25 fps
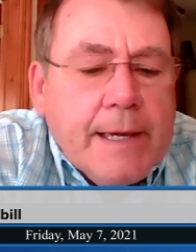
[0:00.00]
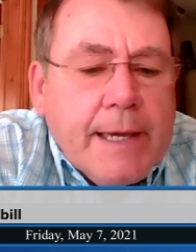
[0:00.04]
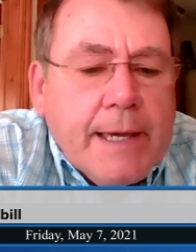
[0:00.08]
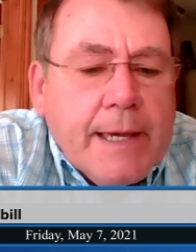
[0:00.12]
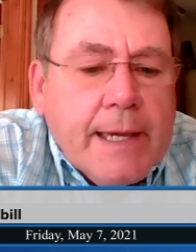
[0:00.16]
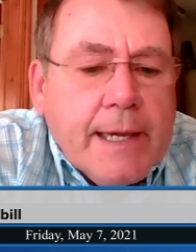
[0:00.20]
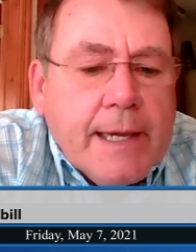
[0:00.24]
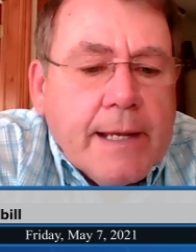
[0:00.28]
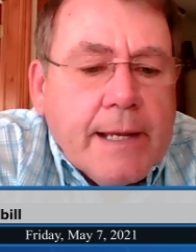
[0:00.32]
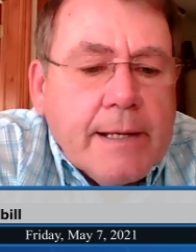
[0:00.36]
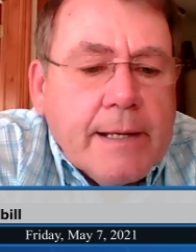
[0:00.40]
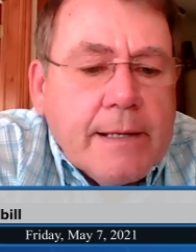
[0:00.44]

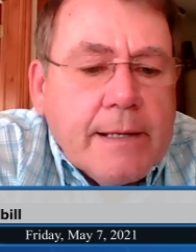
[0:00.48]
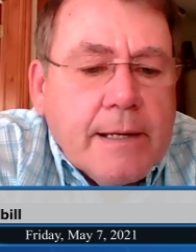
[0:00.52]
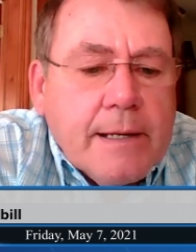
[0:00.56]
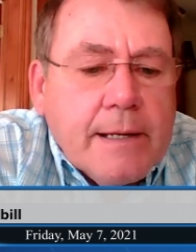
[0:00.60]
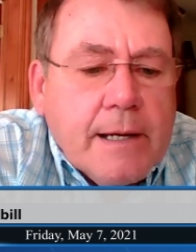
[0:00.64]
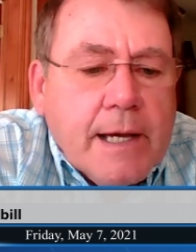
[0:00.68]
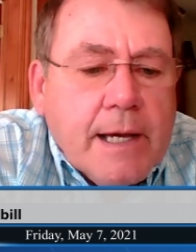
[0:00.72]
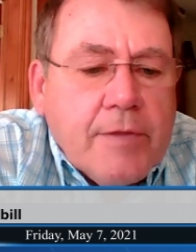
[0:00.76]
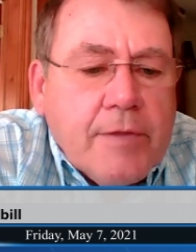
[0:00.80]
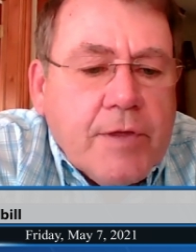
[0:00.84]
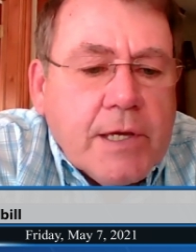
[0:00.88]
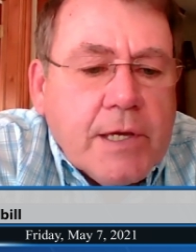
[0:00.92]
And
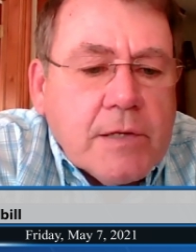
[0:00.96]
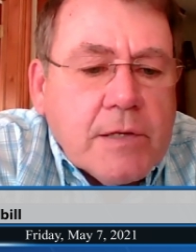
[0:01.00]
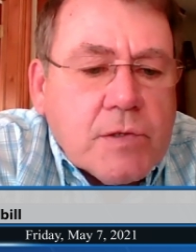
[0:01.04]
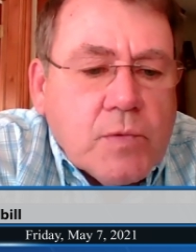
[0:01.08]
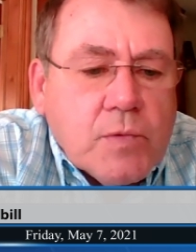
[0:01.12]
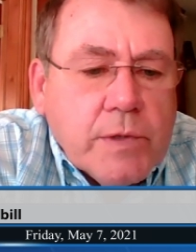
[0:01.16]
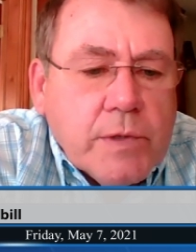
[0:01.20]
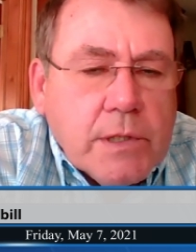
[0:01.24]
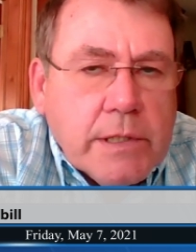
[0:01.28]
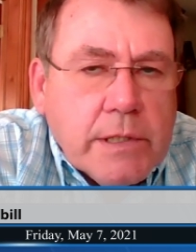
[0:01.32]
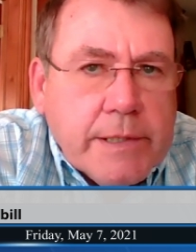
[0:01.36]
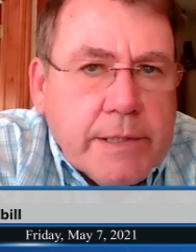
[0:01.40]
I think it's
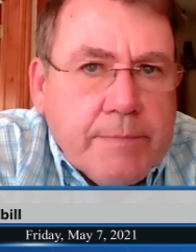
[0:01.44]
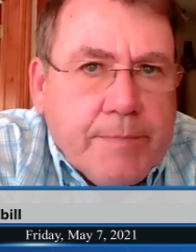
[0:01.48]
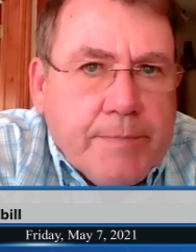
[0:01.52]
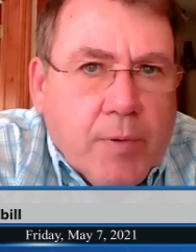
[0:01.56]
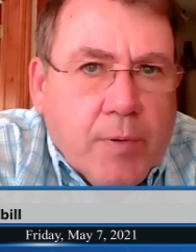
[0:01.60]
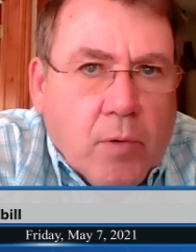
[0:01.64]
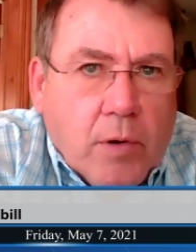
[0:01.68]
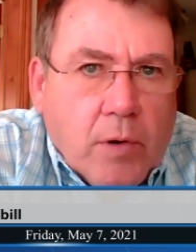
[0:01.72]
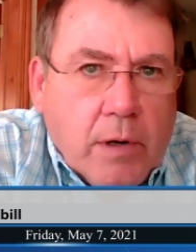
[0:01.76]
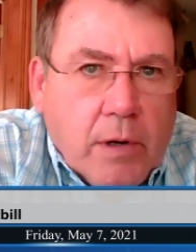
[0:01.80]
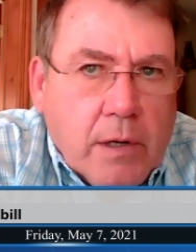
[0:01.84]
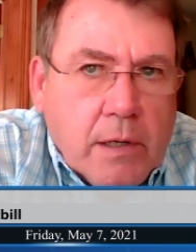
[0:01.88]
really
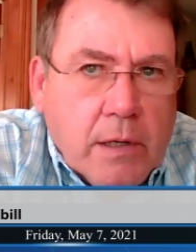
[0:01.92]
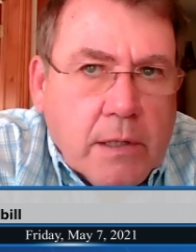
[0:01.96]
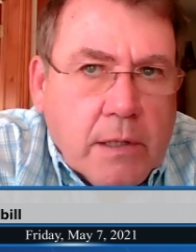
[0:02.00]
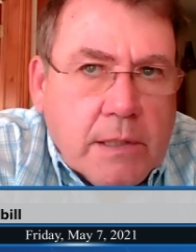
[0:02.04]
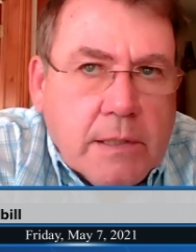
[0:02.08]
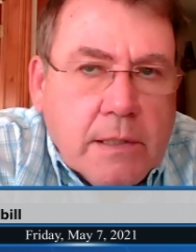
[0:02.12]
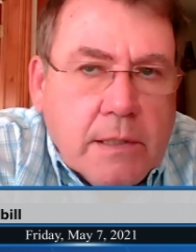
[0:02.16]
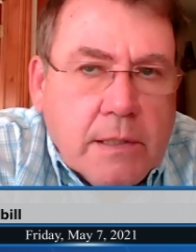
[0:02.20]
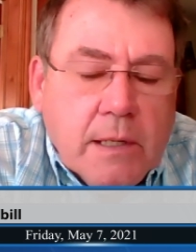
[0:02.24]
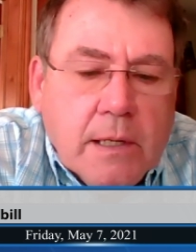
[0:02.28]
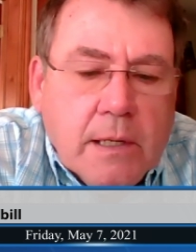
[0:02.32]
important